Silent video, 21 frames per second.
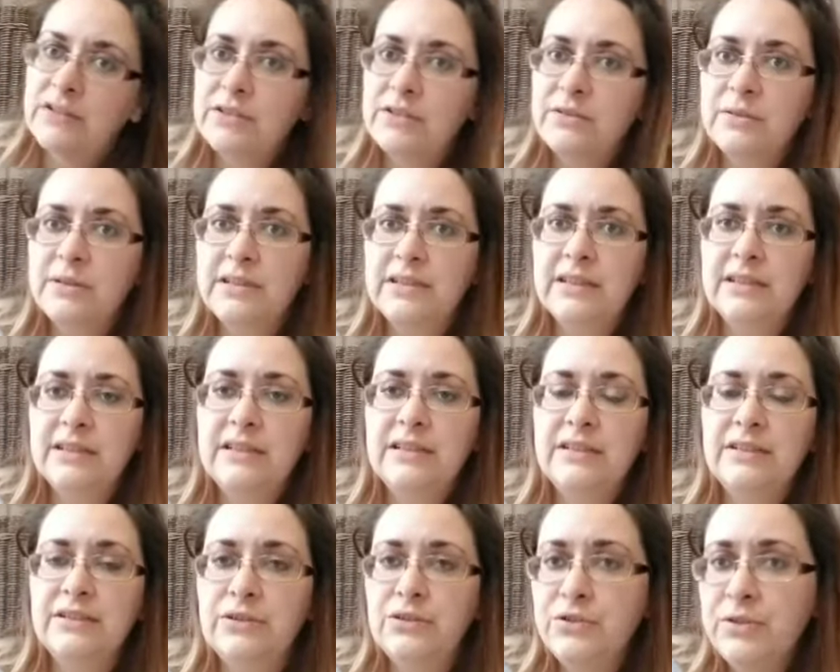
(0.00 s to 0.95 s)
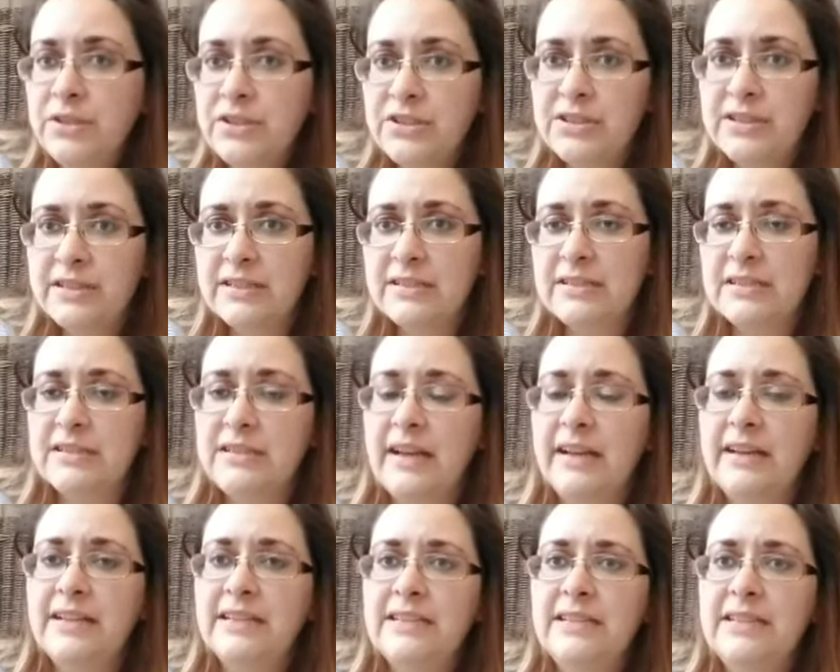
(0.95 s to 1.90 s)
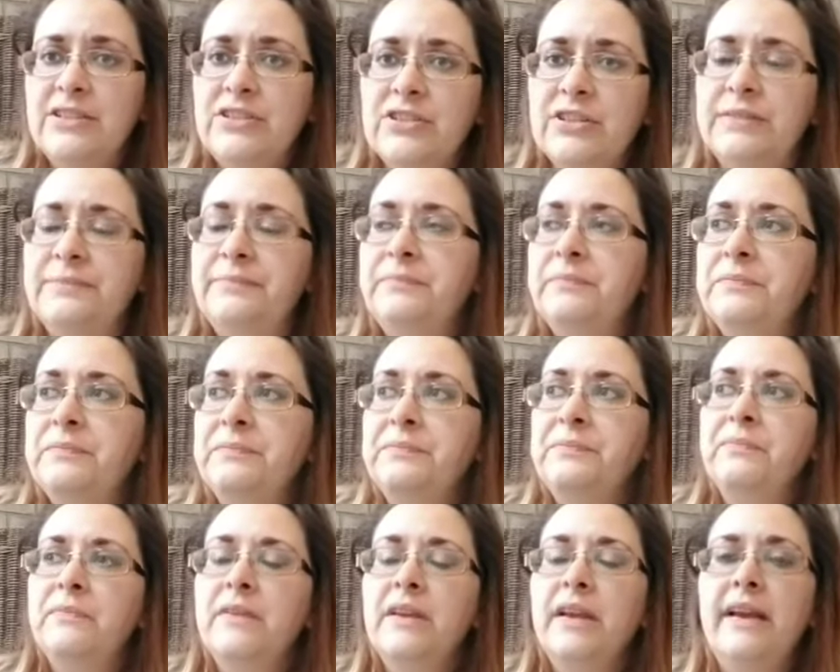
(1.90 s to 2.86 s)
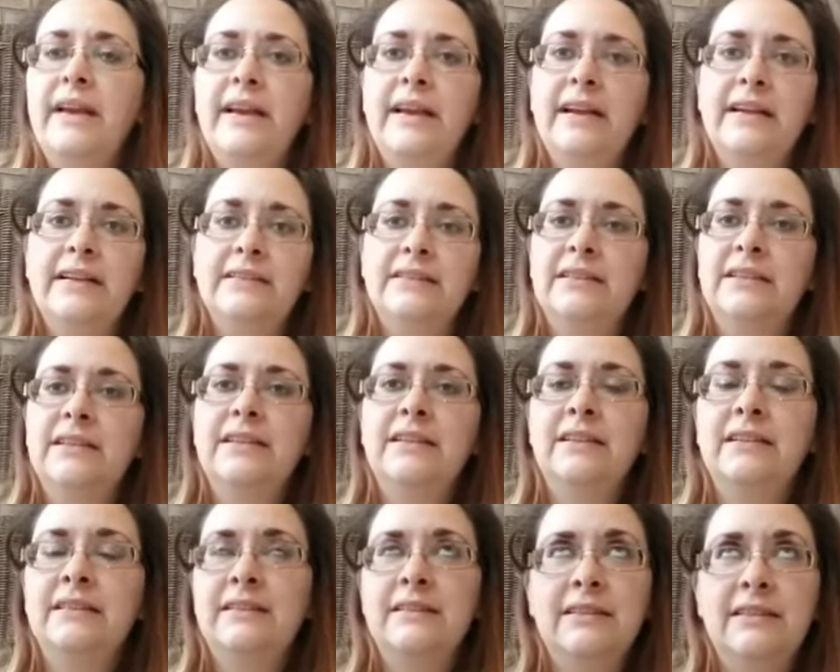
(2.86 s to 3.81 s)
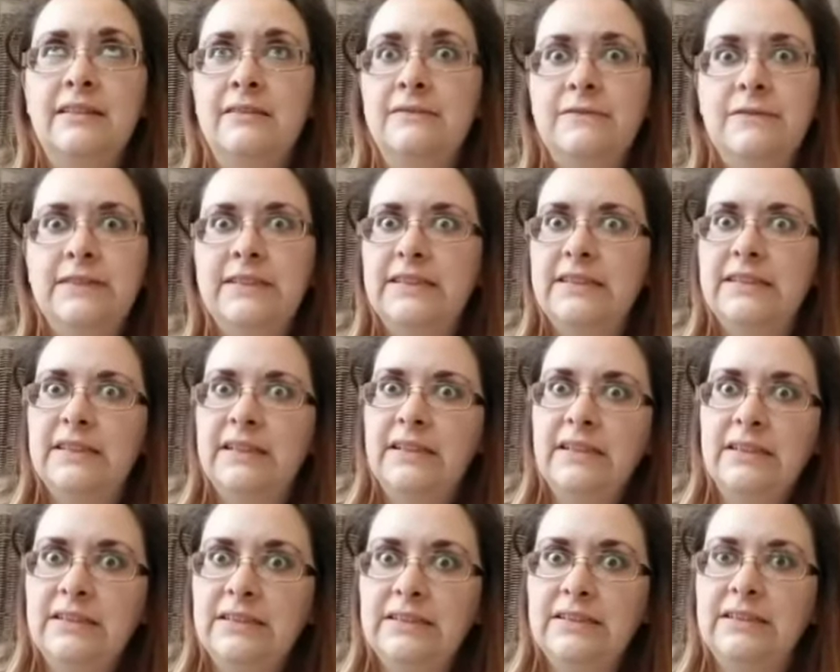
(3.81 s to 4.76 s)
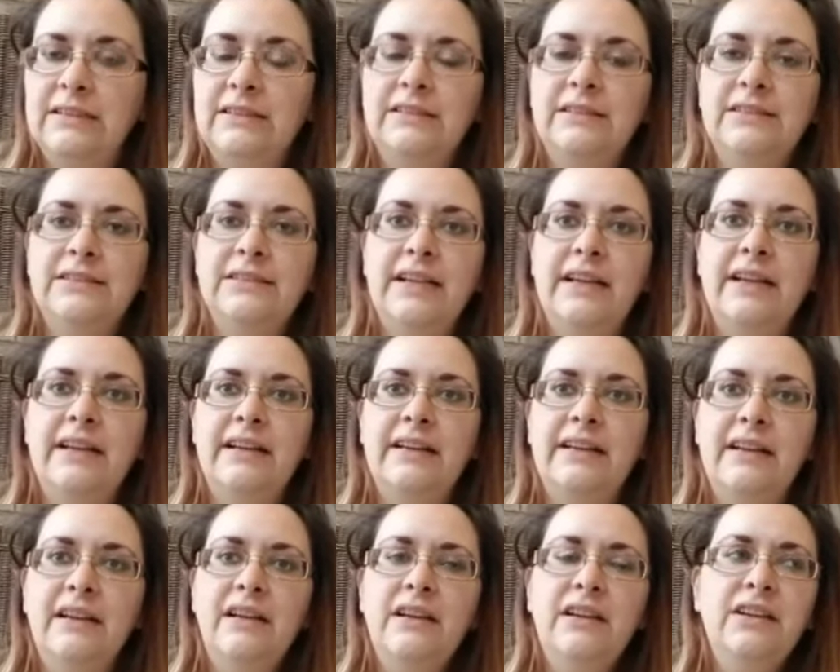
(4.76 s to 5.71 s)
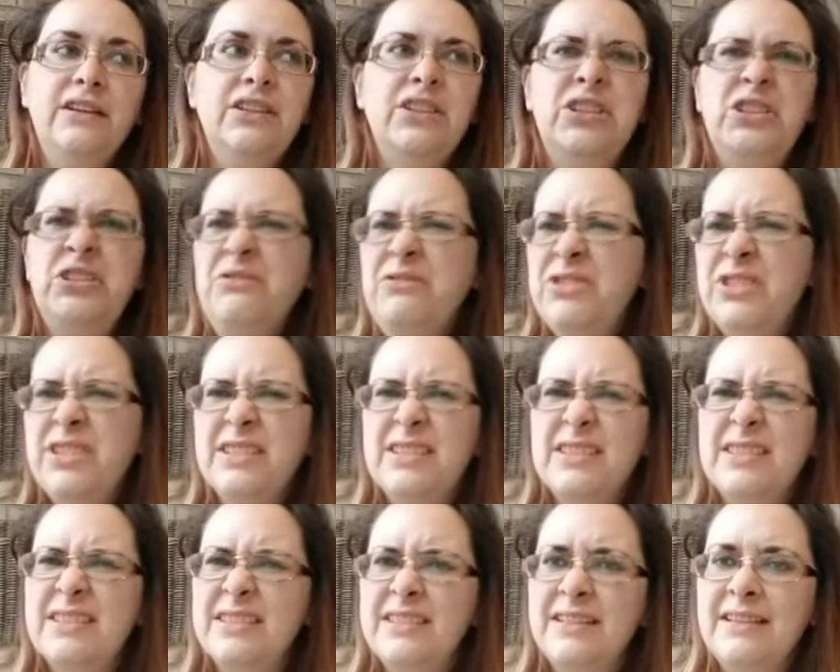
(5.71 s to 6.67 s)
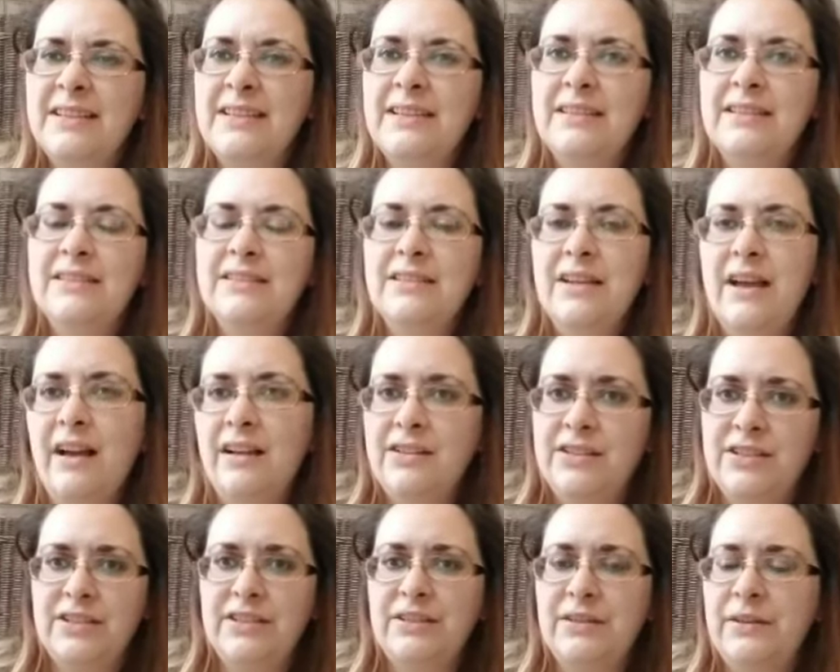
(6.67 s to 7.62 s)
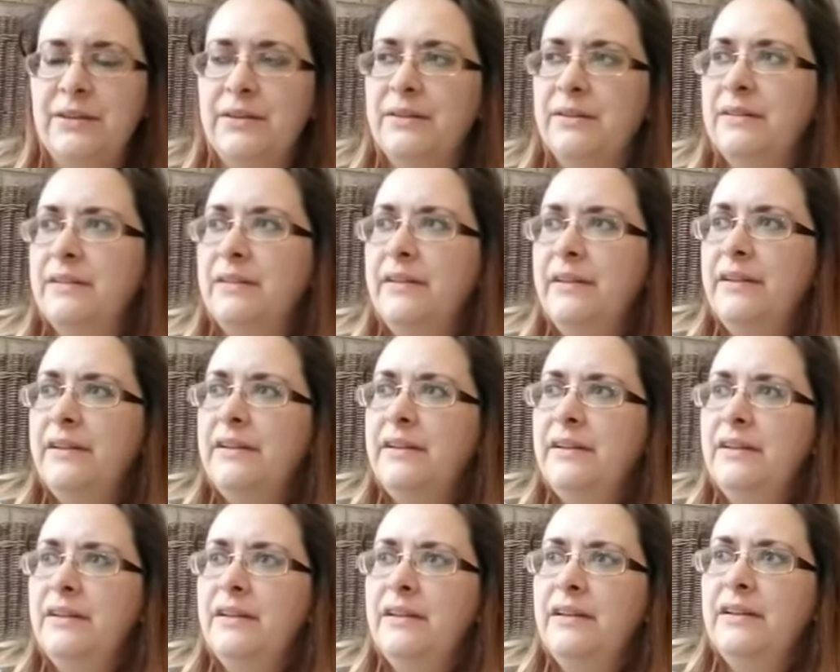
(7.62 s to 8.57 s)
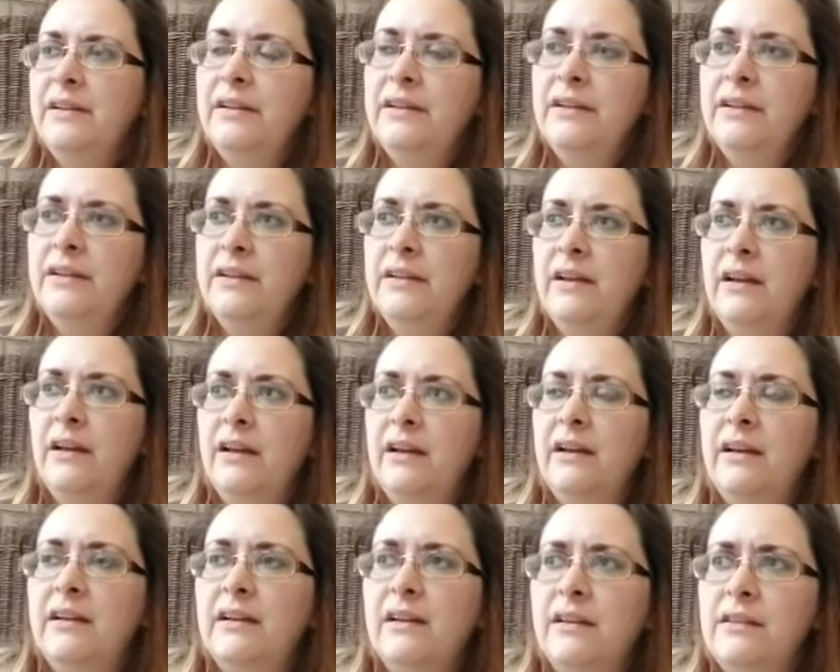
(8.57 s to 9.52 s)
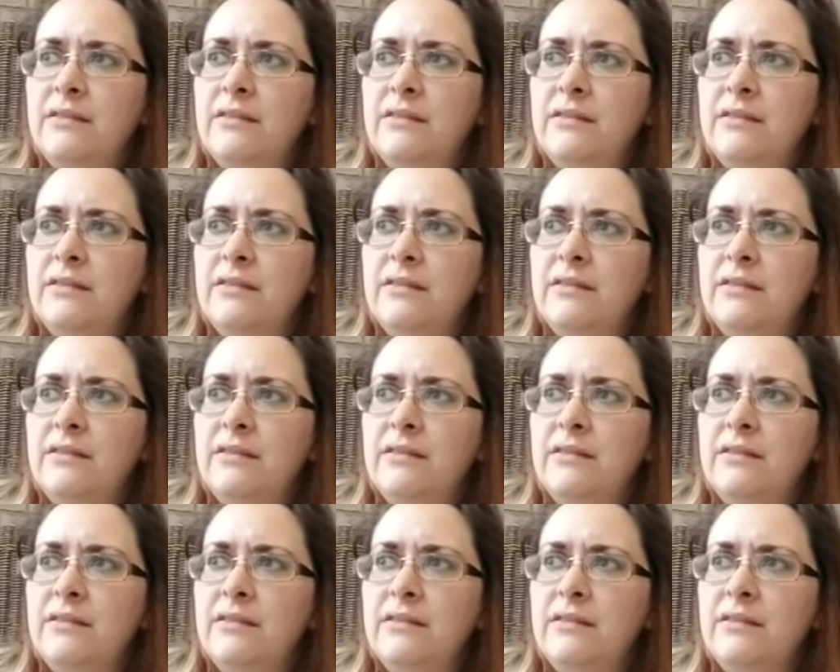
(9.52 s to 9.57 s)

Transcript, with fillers: to a nutritionist, a dietitian, and the lovely doctor said, "You just need to, uh,